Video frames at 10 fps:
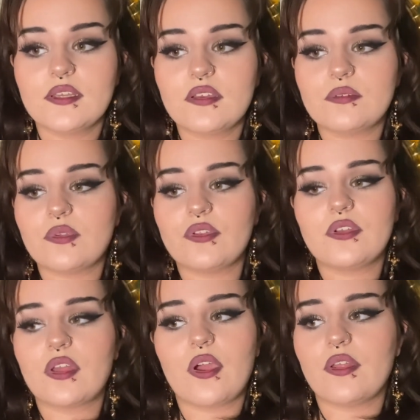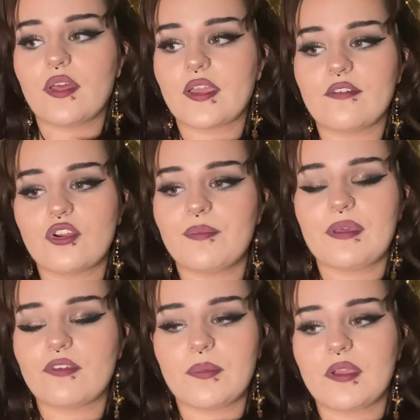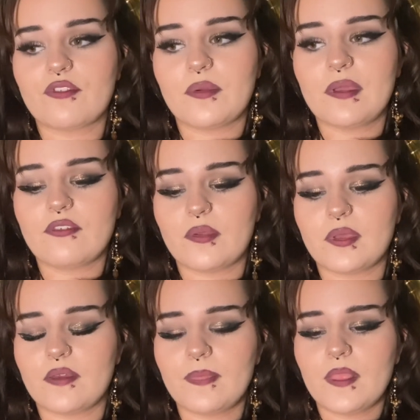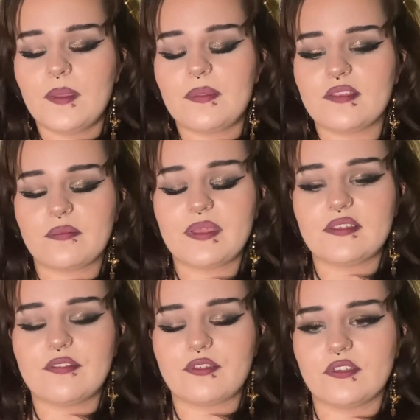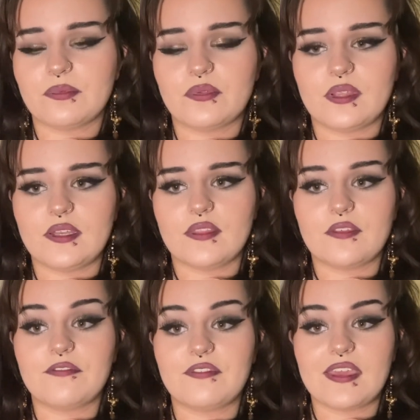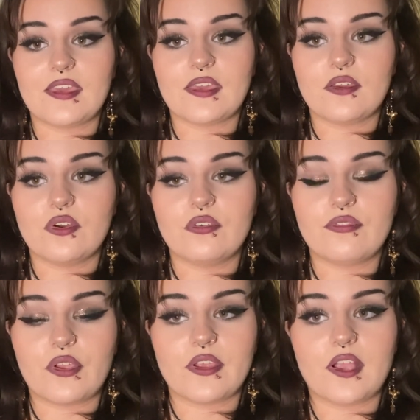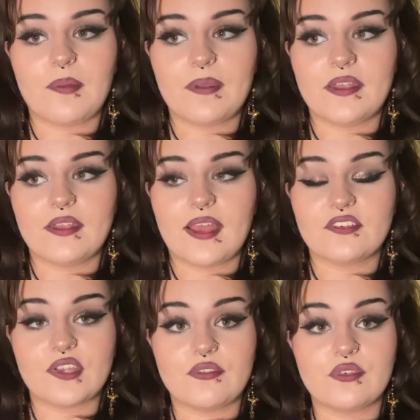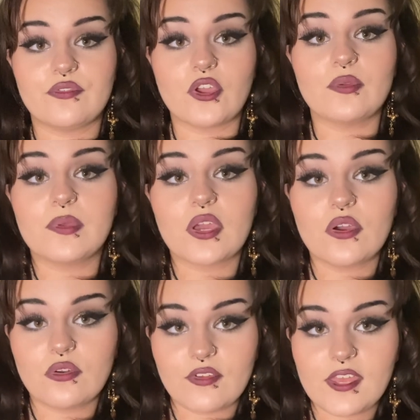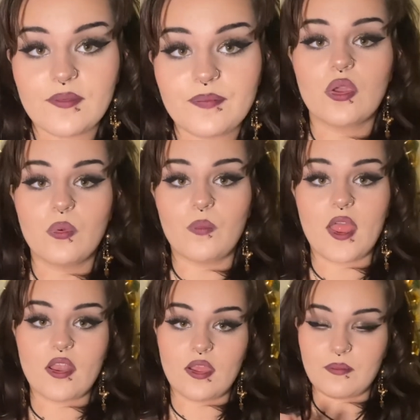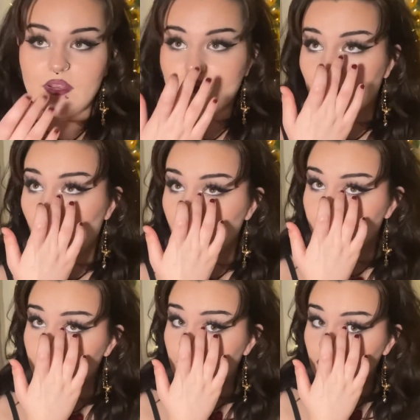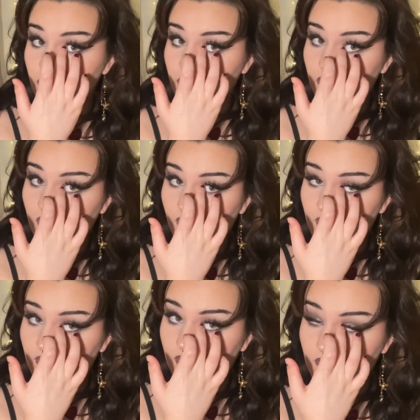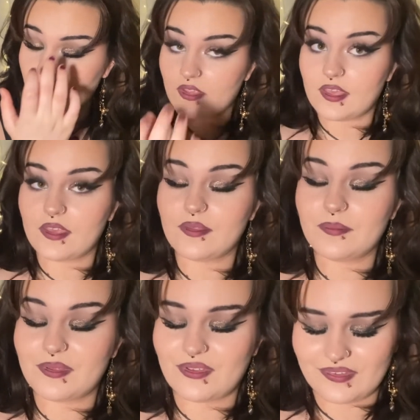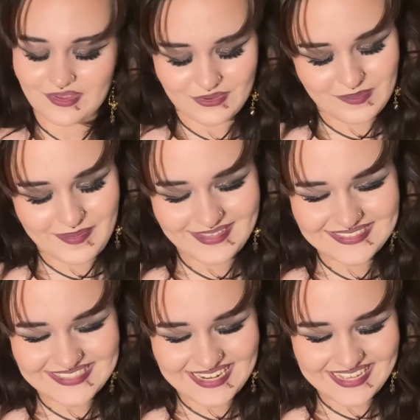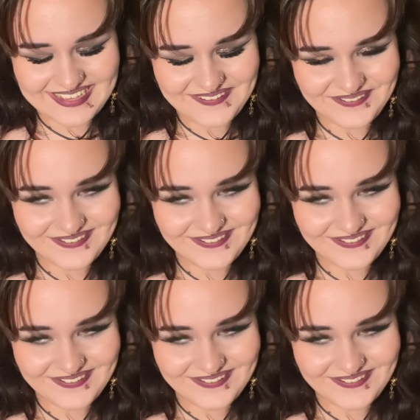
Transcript: no, I've got emetophobia. But there's a big difference between the fear of throwing up and actually having a phobia of it. When I went to the hospital earlier this year because I got a bit silly,